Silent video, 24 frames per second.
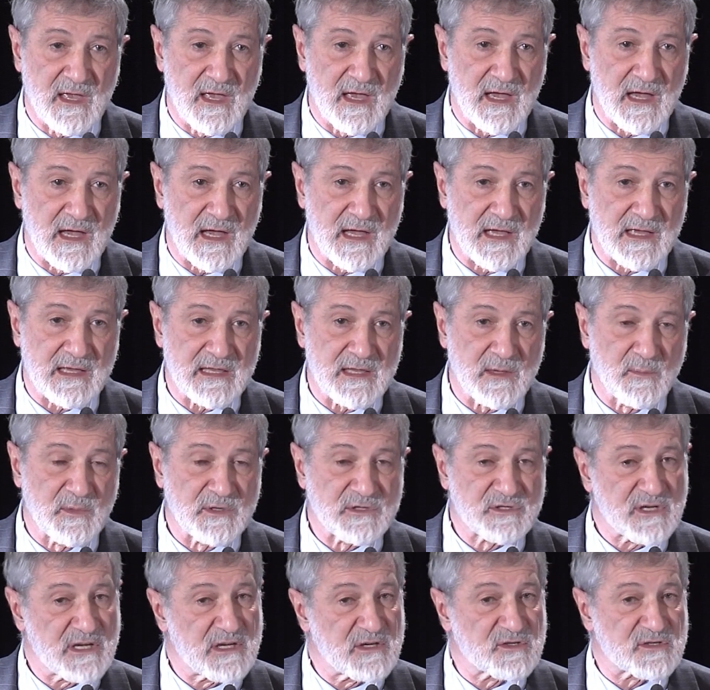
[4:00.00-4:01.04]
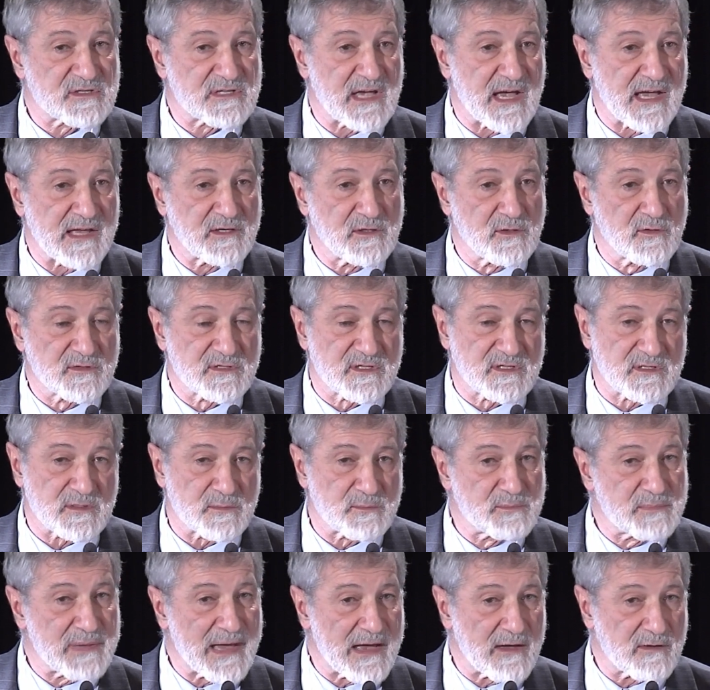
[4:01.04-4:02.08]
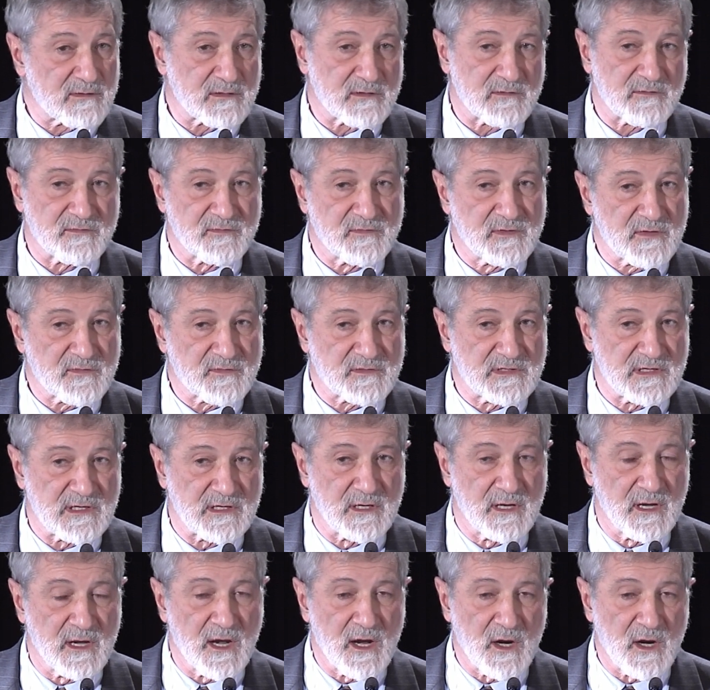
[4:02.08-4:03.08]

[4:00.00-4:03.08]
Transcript: uh, in which each side uses about 50